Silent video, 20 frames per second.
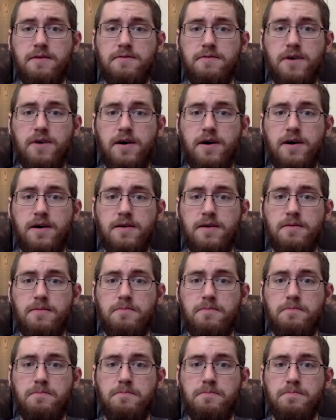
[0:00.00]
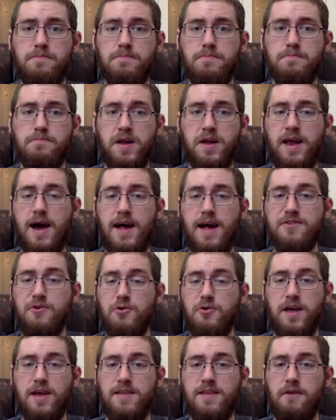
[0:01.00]
of uh, plenty of high
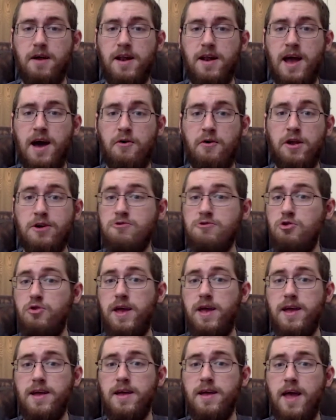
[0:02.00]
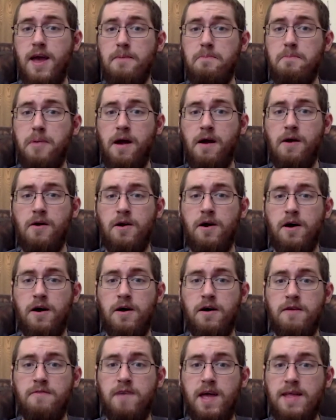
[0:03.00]
school kids right now, including a pair
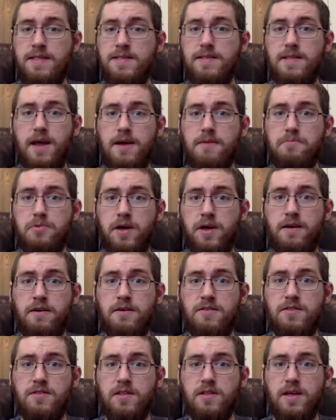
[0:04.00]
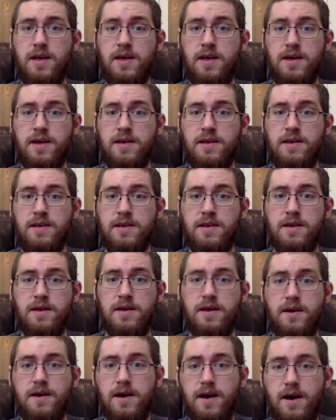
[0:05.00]
of in-state players in
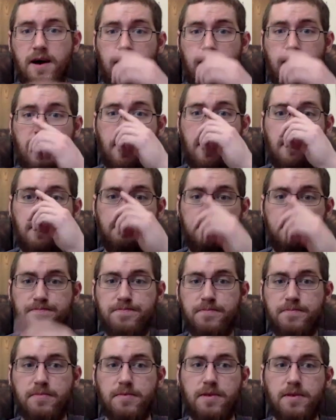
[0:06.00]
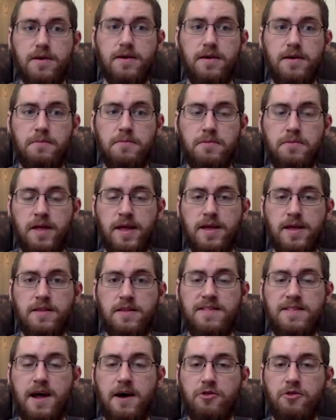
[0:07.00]
um,
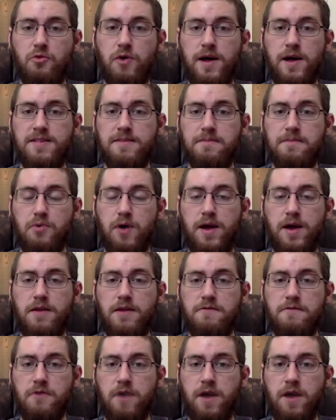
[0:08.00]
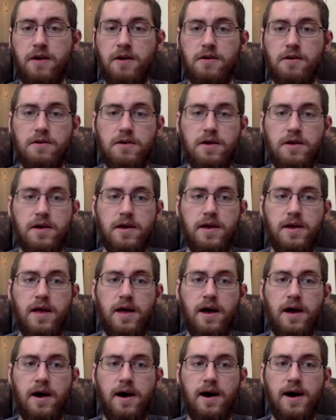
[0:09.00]
Lincoln Southwest, Braden Frager,
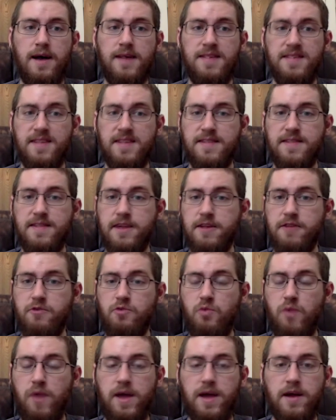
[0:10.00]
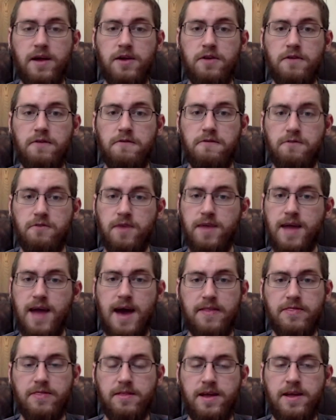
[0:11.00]
uh, six six wing freak
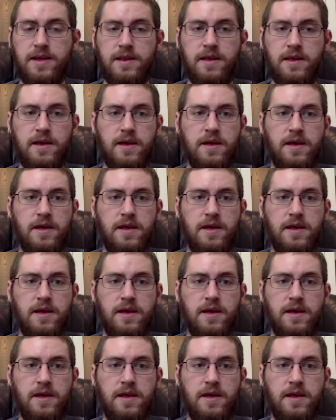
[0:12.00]
athlete,